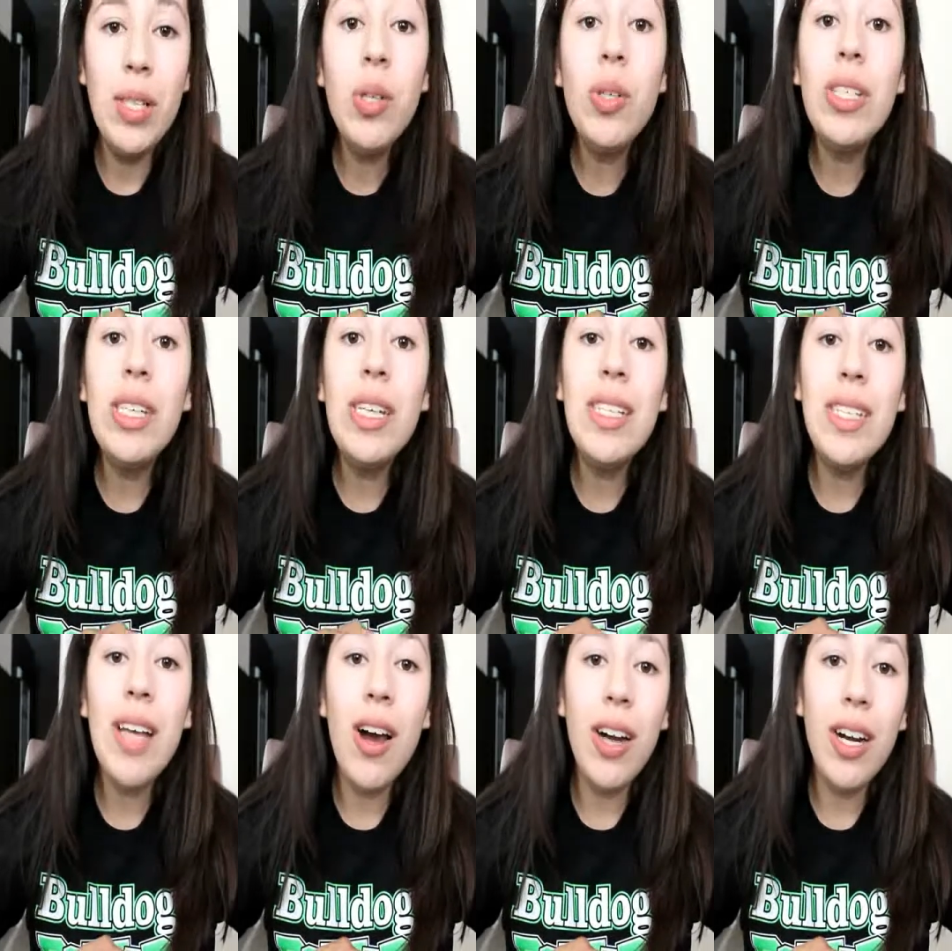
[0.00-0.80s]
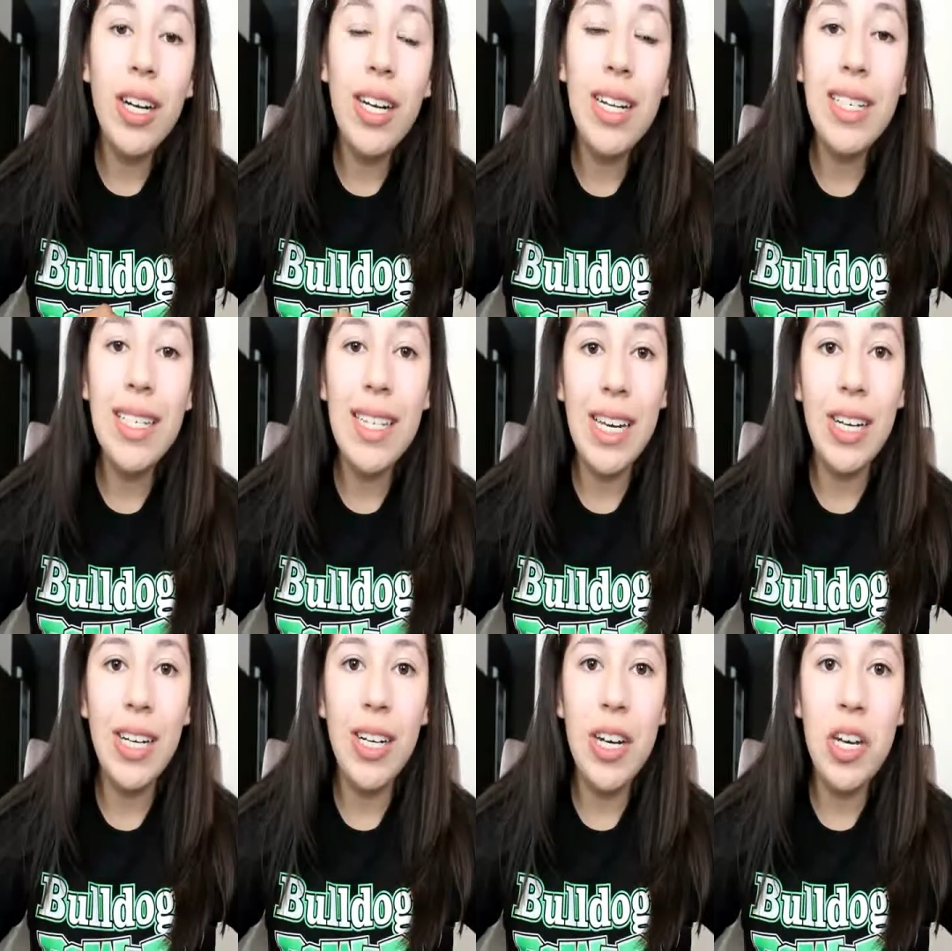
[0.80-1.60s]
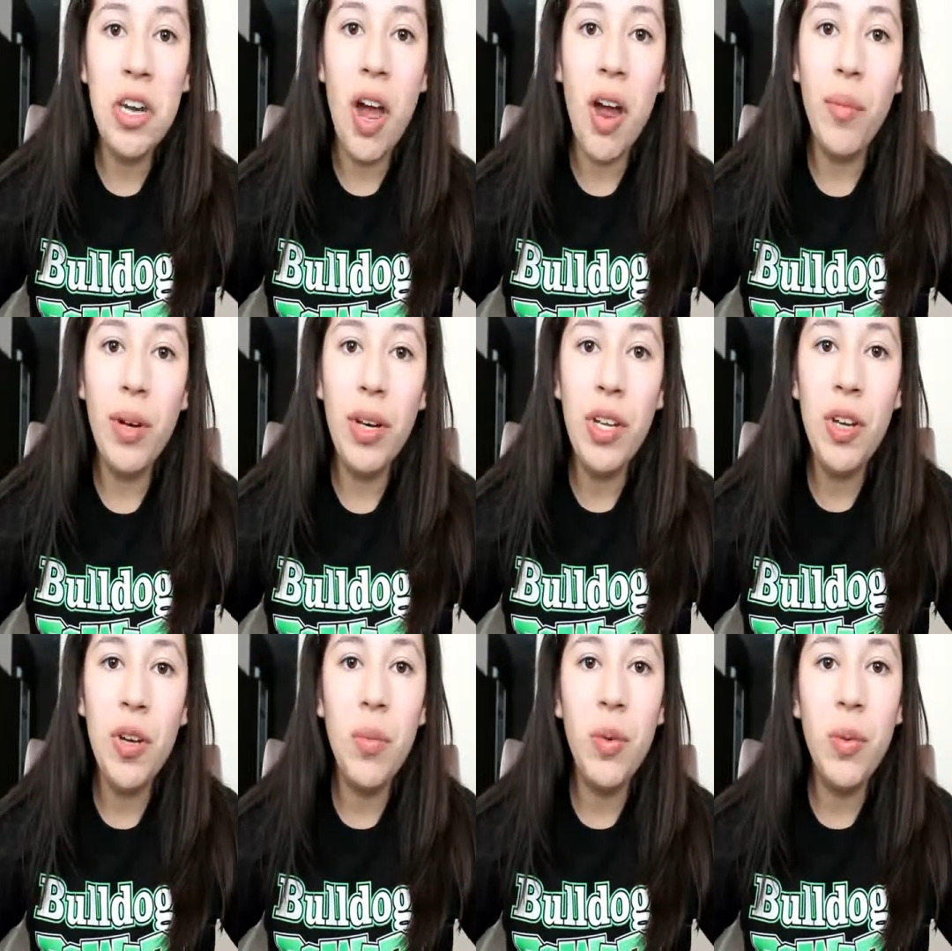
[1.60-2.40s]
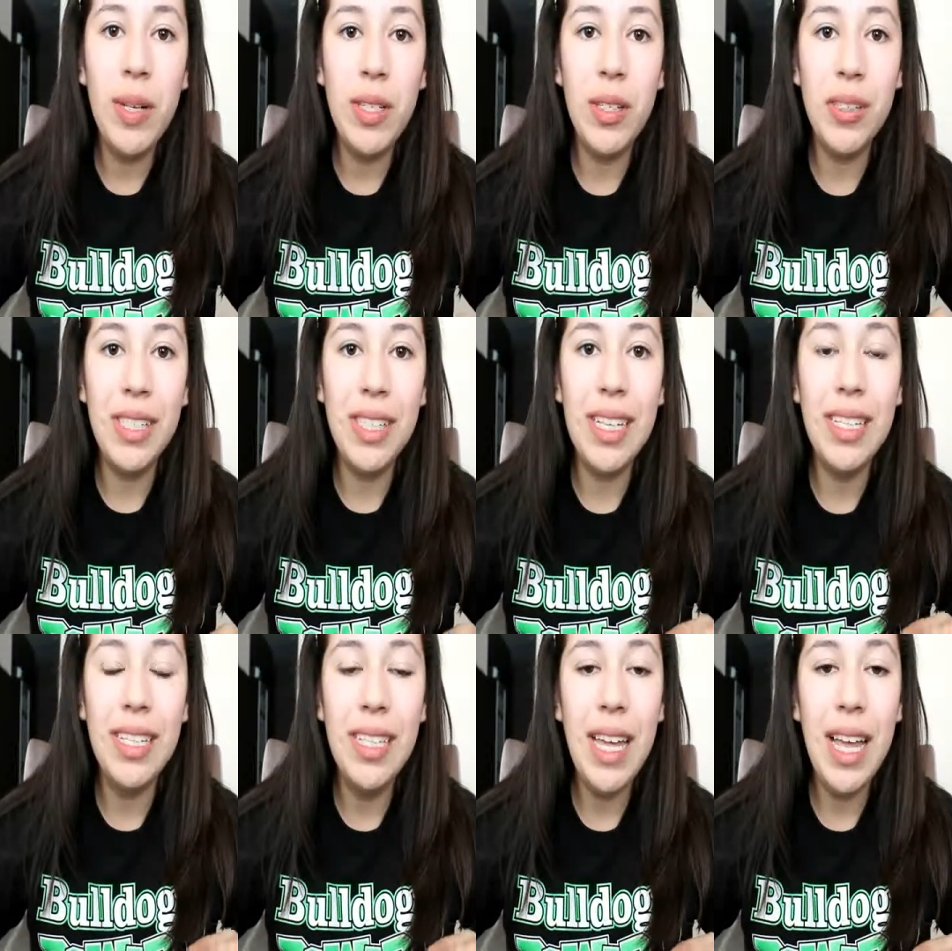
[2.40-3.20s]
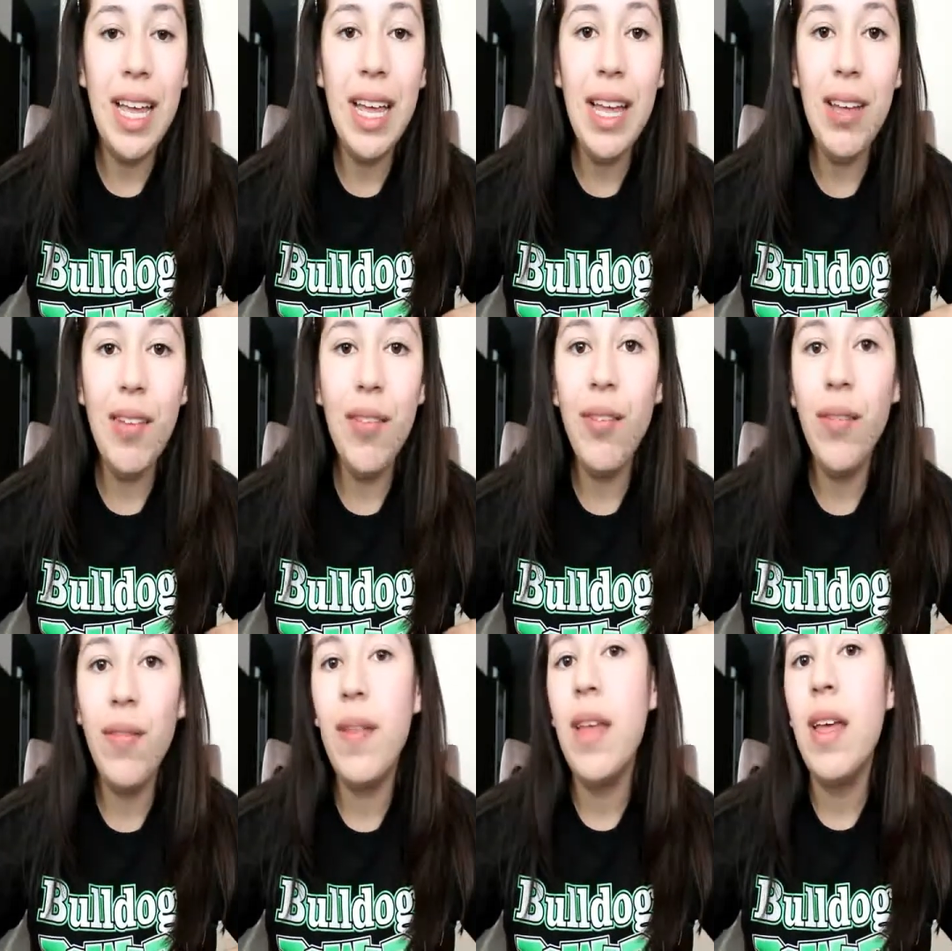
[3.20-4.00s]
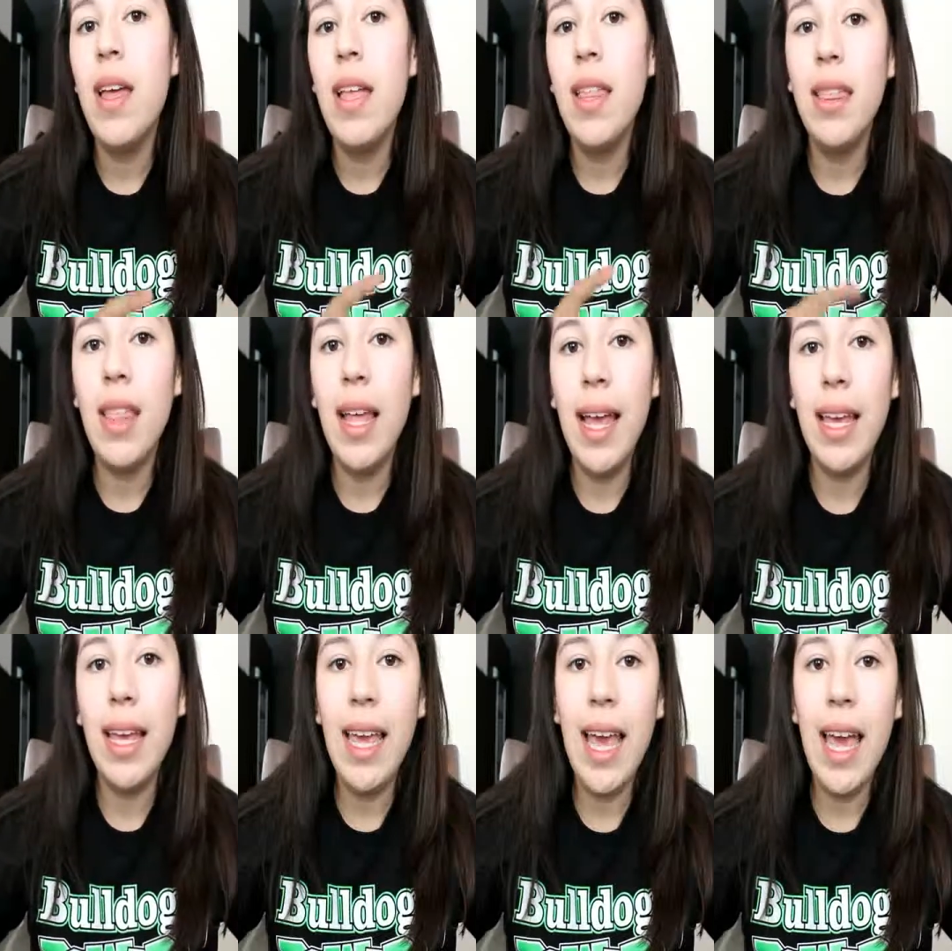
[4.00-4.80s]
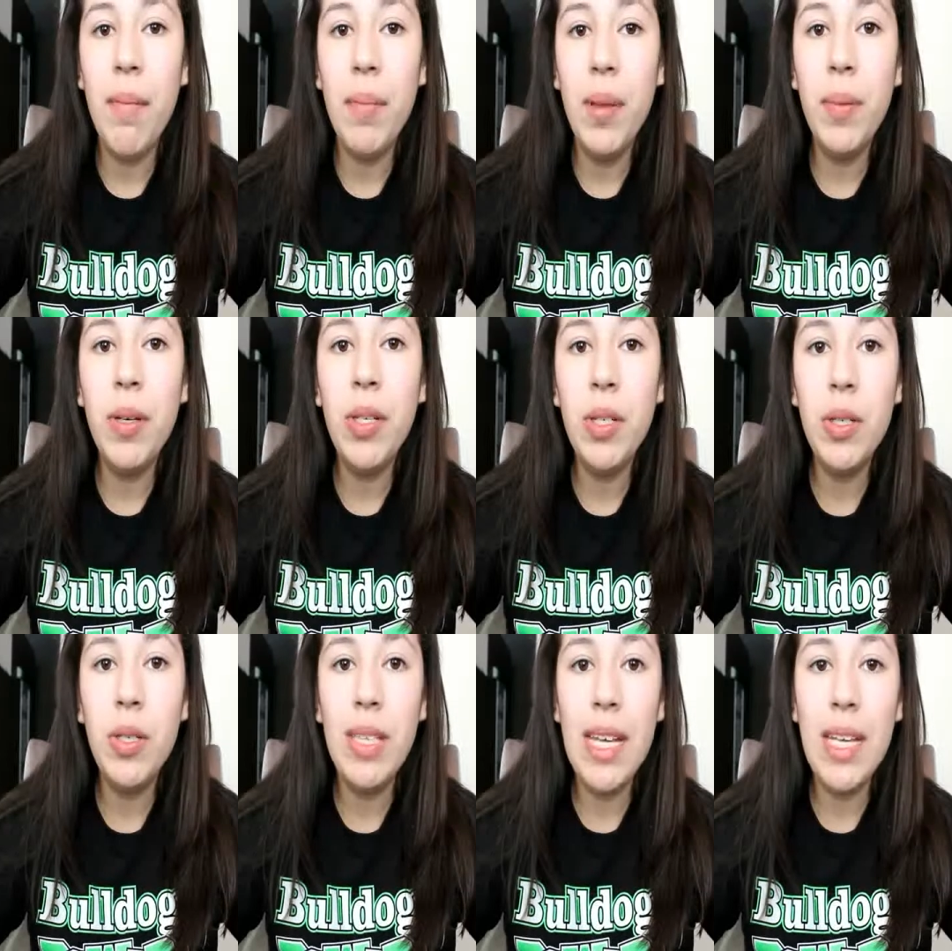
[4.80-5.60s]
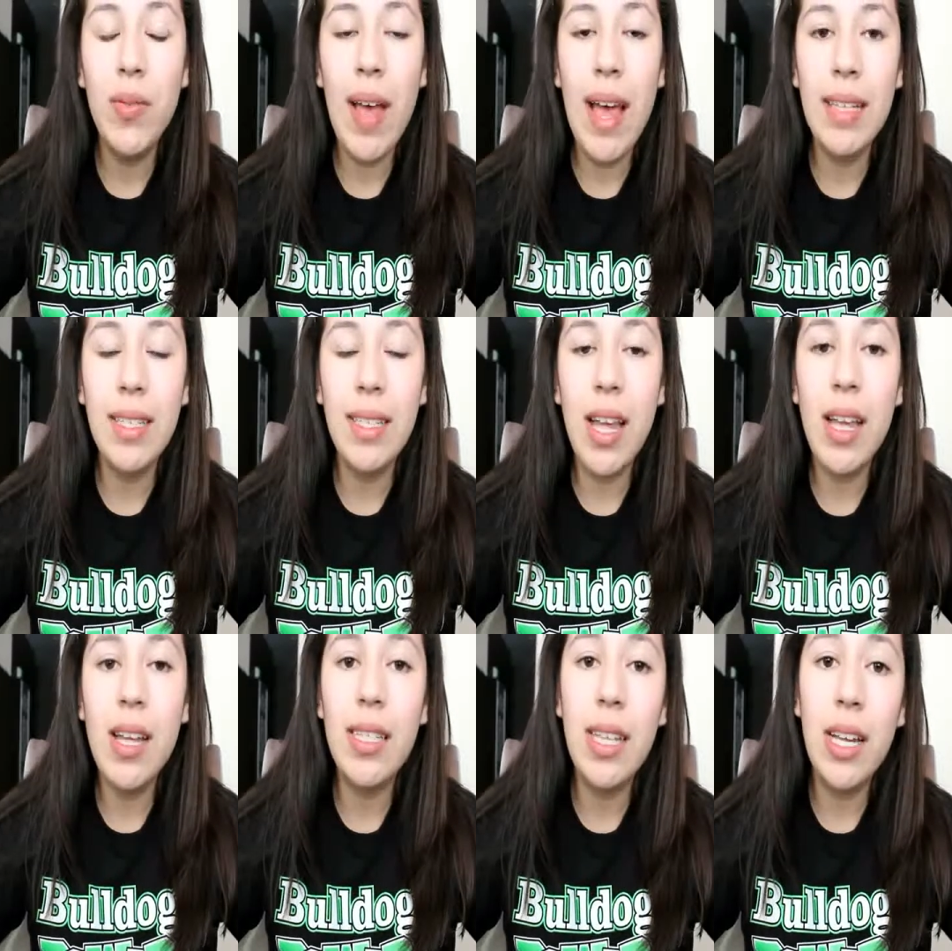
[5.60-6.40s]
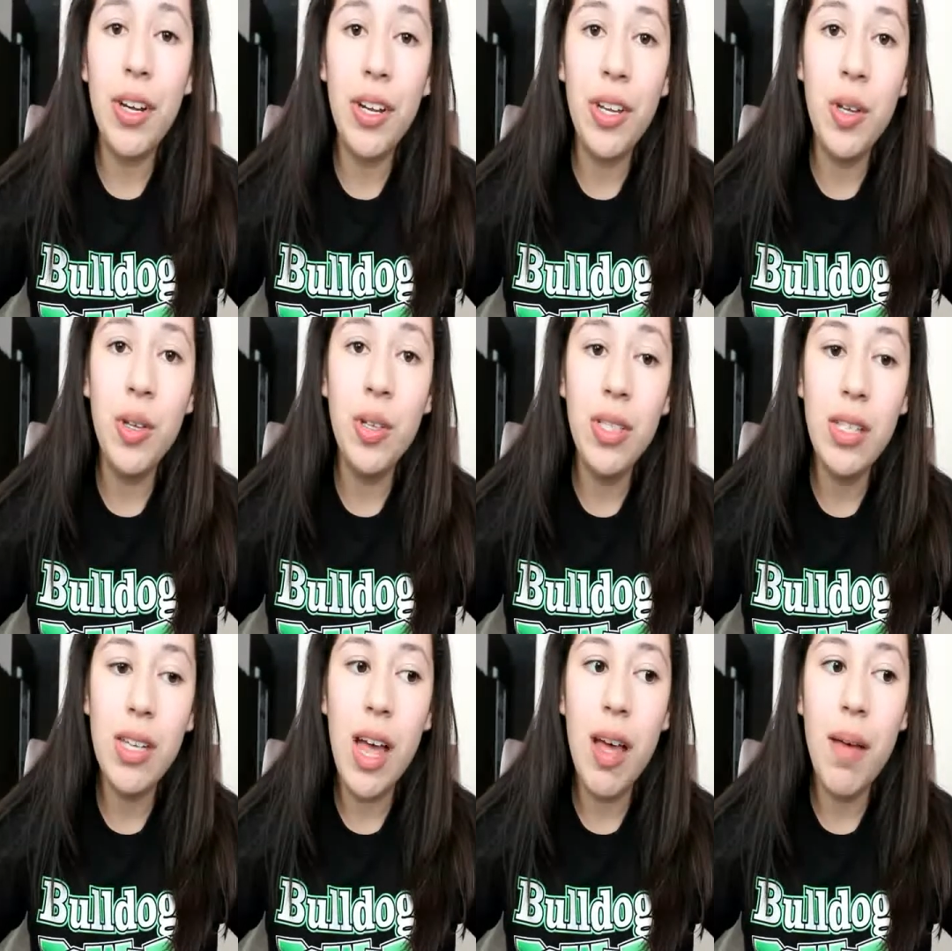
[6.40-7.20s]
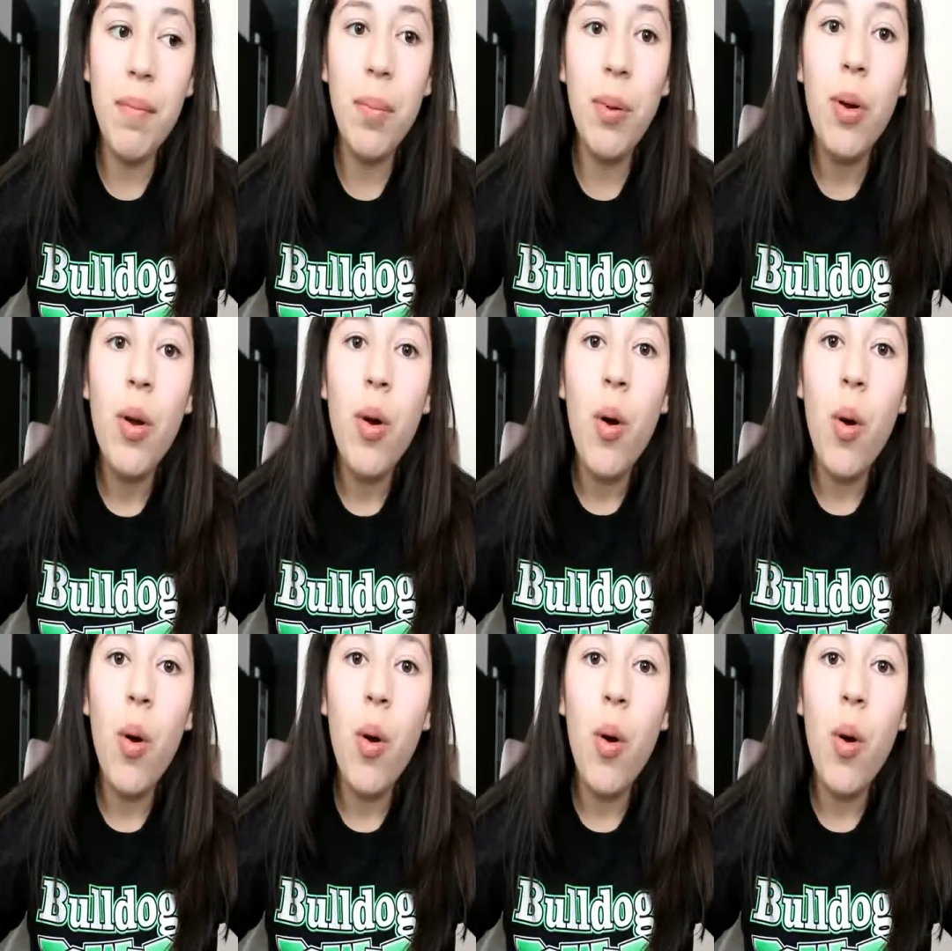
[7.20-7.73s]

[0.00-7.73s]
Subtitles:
Resources are considered non-renewable resources if they can't be produced as fast as they are used up,